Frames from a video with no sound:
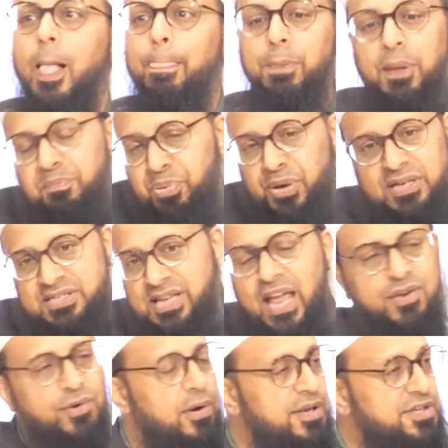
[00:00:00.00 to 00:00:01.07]
but per
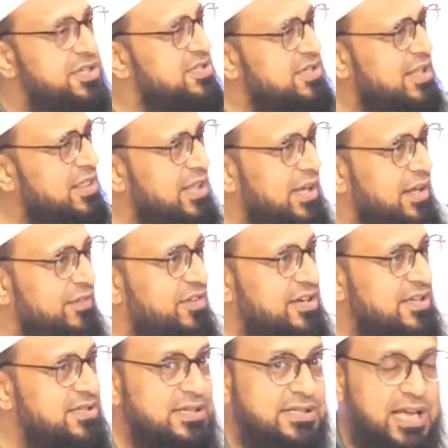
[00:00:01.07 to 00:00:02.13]
se knowledge is nothing. If it
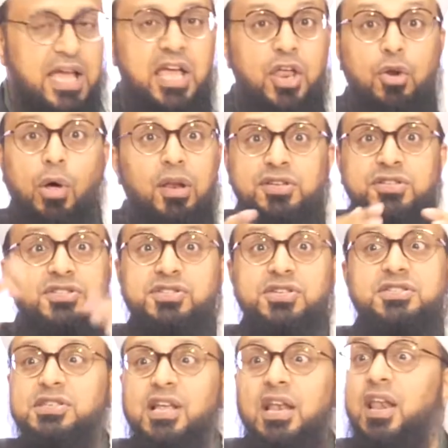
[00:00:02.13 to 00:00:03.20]
doesn't, knowledge is
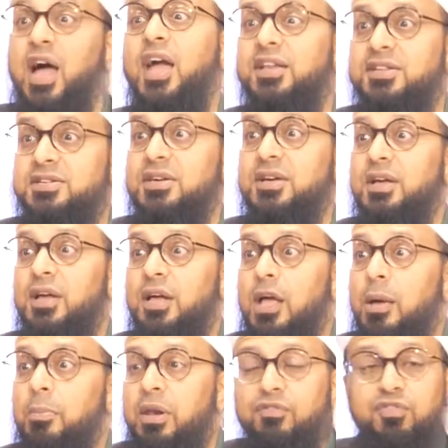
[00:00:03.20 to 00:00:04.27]
just a light.
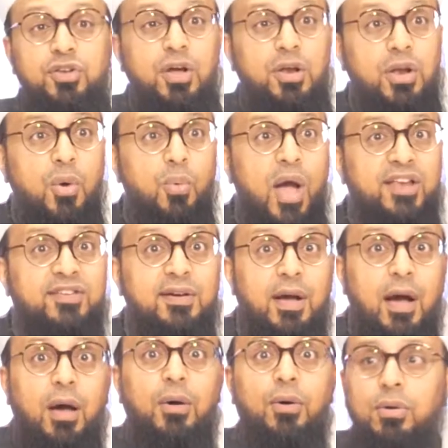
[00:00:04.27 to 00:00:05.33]
But if you don't know where to
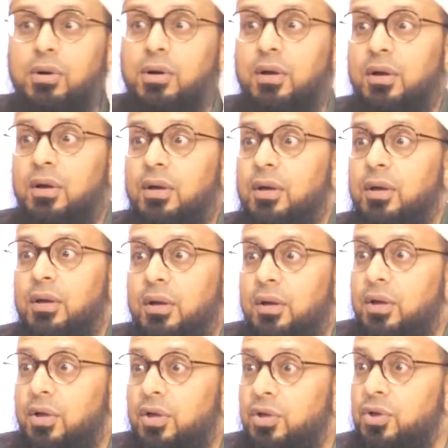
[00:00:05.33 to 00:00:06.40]
go,
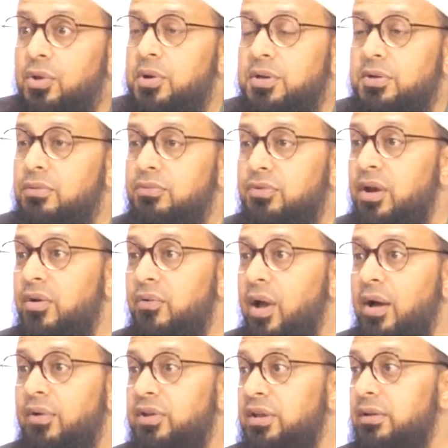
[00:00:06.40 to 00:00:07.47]
you can run
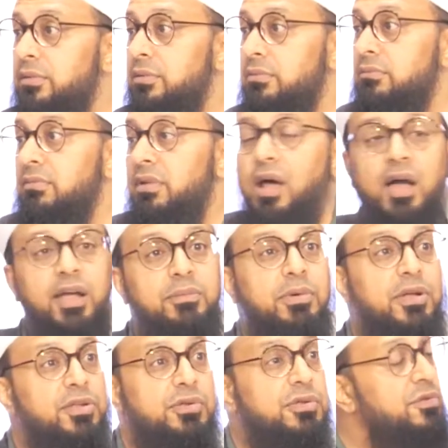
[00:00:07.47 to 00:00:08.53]
around in light,
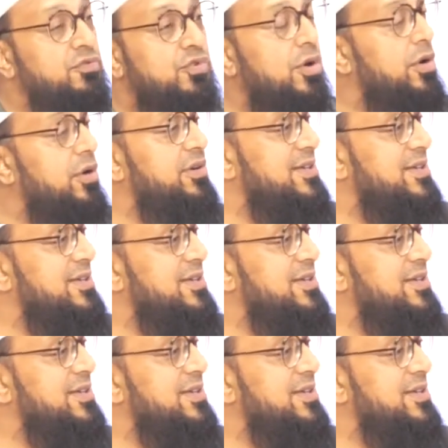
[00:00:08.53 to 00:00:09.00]
but you've got no